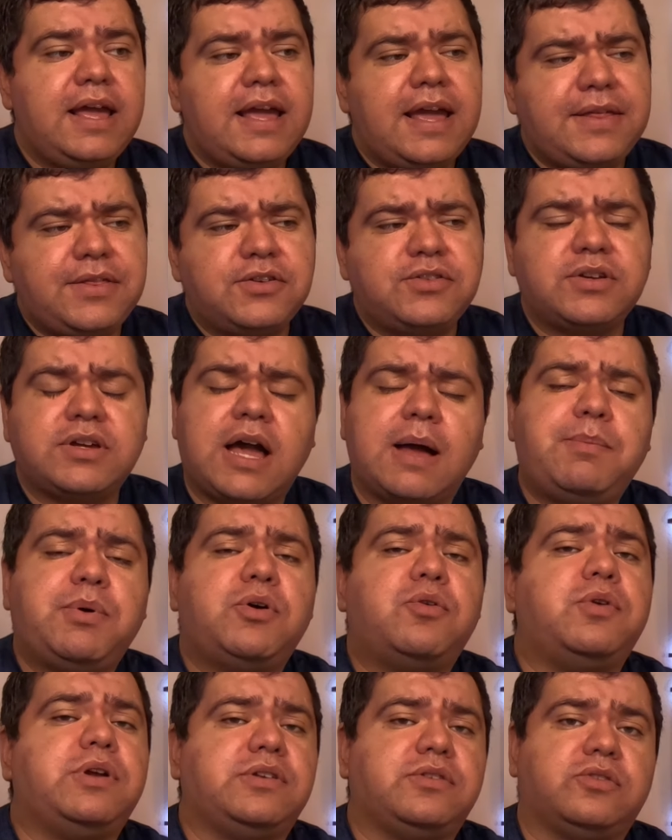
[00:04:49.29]
And there's a
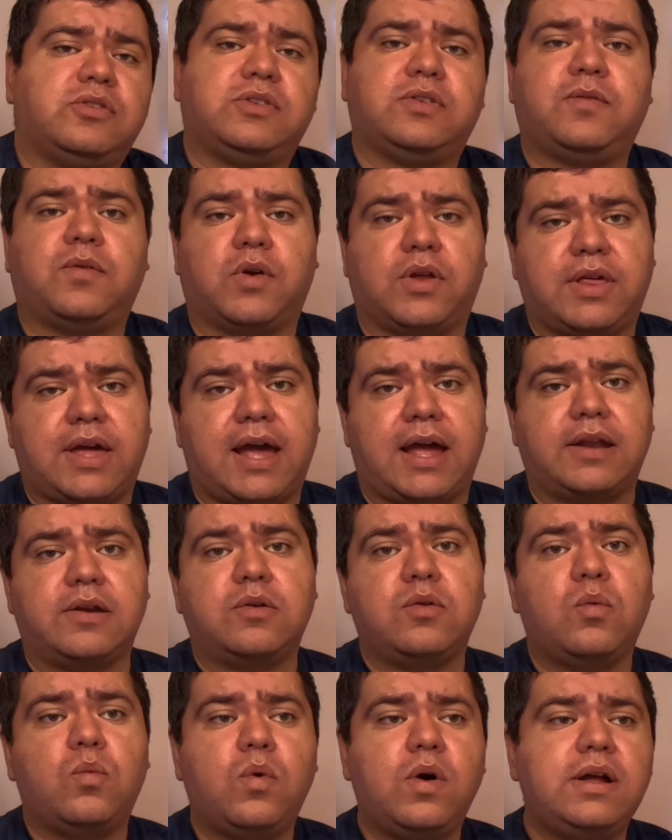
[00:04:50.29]
couple of reasons for that.
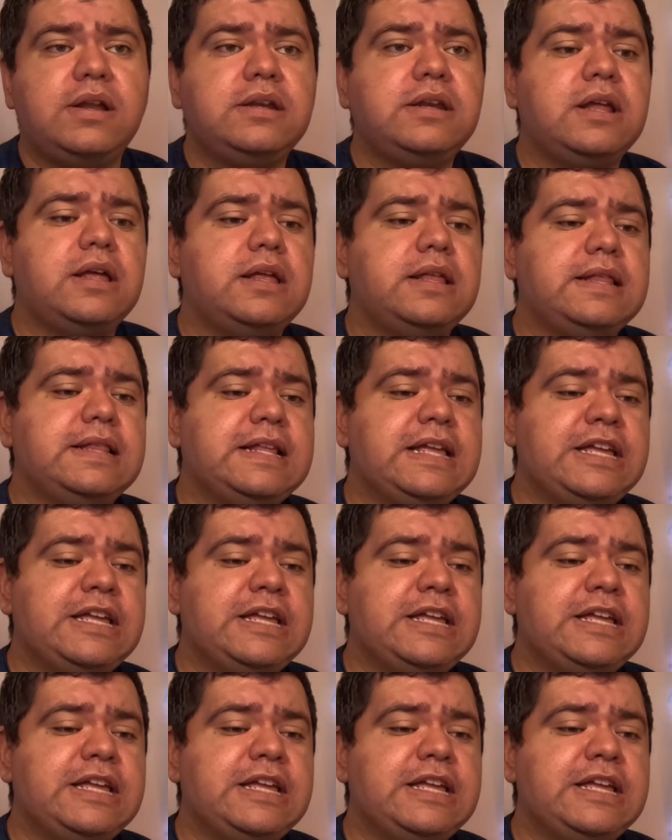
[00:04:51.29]
One,